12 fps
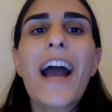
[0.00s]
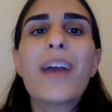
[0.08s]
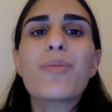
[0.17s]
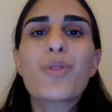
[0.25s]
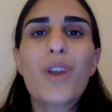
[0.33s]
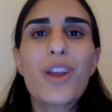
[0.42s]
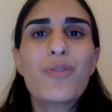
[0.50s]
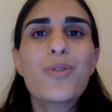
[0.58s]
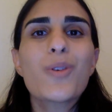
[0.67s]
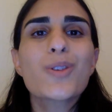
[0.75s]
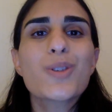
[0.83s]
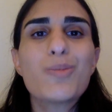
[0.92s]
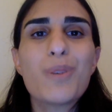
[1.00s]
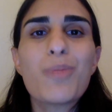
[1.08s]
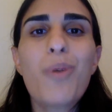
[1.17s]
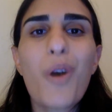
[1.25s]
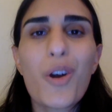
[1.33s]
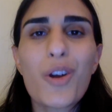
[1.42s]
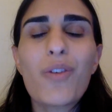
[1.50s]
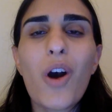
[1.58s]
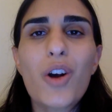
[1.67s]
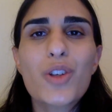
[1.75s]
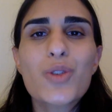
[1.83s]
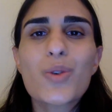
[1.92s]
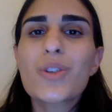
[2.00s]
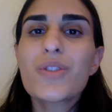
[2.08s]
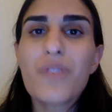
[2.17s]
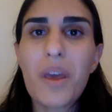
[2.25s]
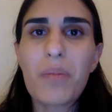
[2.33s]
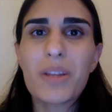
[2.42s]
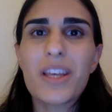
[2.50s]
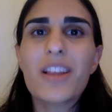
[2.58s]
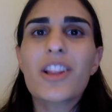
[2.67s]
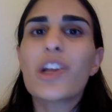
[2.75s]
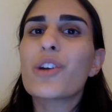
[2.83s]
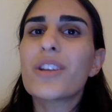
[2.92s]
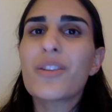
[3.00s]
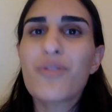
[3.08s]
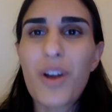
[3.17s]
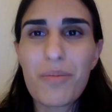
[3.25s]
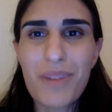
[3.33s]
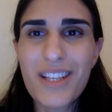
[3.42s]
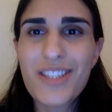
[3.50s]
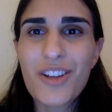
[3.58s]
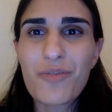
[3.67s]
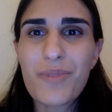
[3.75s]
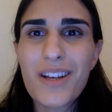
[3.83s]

I am grateful to be part of Ostrow's family, learning from best of